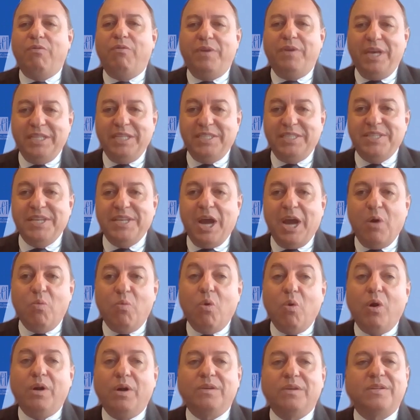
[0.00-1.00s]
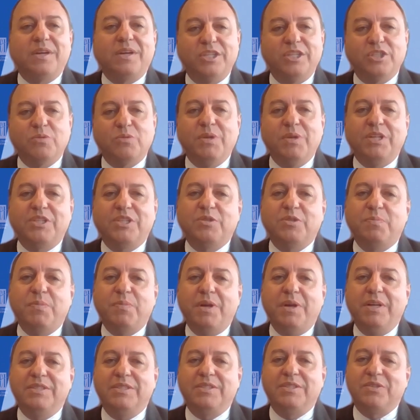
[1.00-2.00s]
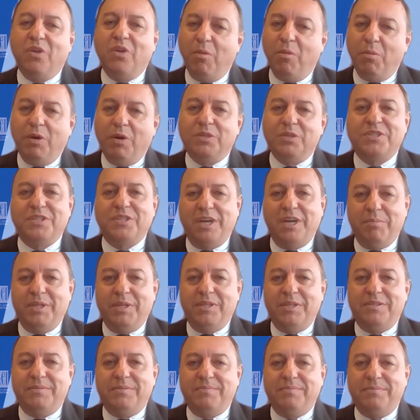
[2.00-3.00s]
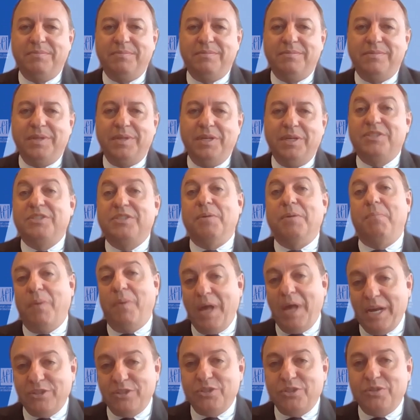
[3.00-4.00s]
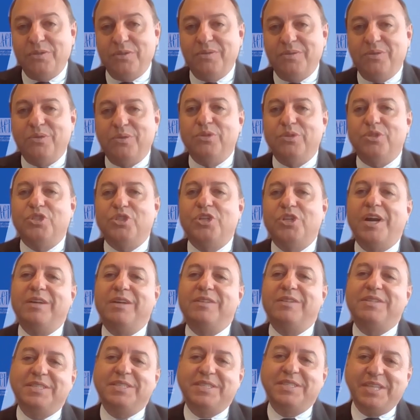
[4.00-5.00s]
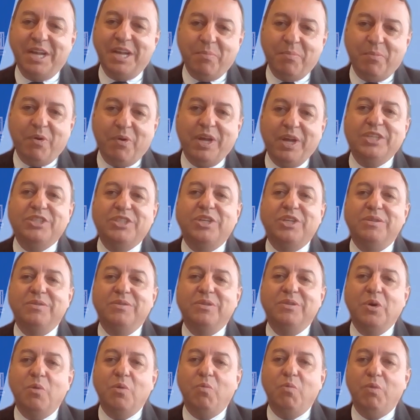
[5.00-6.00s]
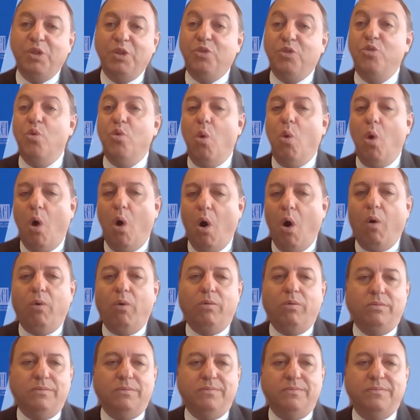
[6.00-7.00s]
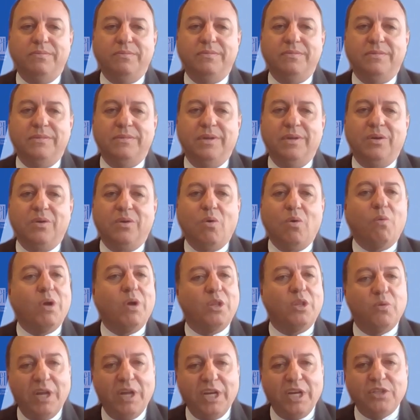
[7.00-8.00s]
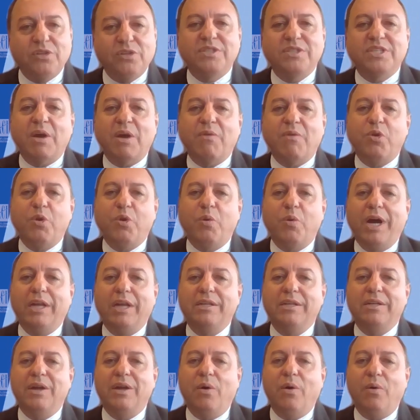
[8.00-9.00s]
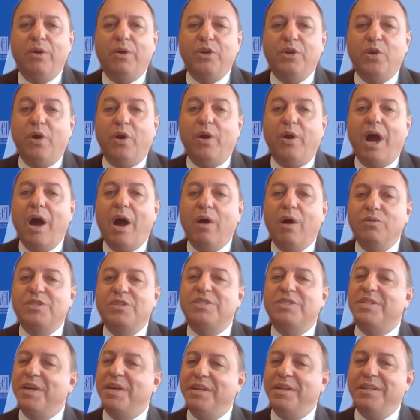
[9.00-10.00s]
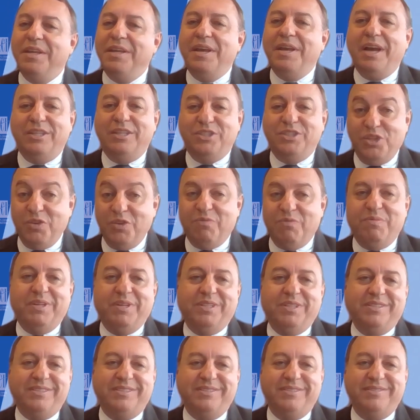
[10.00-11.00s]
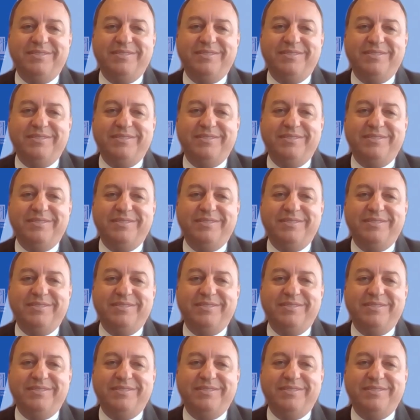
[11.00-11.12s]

of ACI World Customer Experience Global Summit. It's a pleasure to share this celebration with you all. Congratulations everyone on your outstanding achievement.